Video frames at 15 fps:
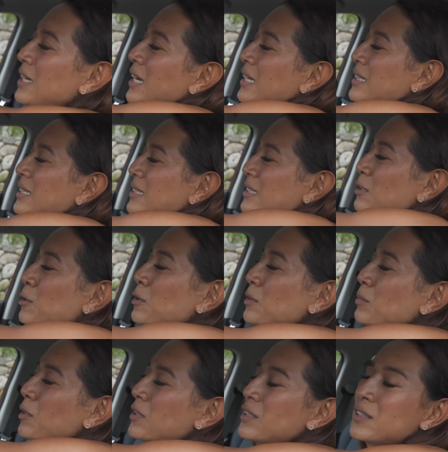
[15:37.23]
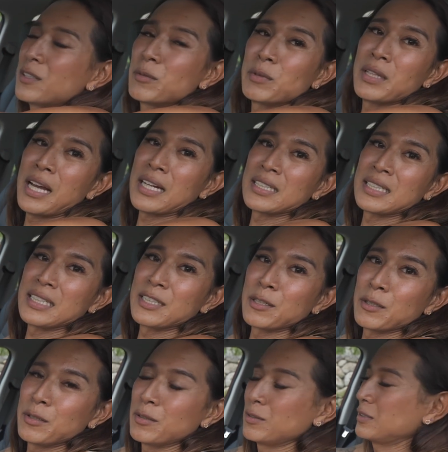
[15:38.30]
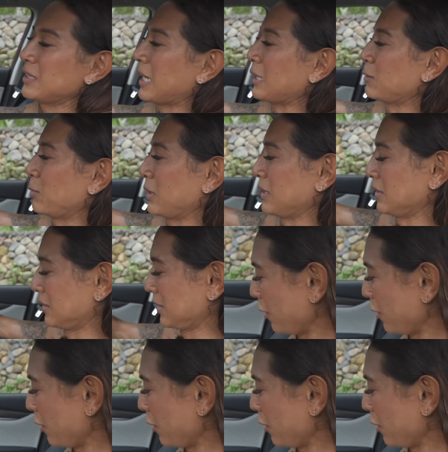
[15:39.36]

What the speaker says: and this whole monitor will actually go sideways.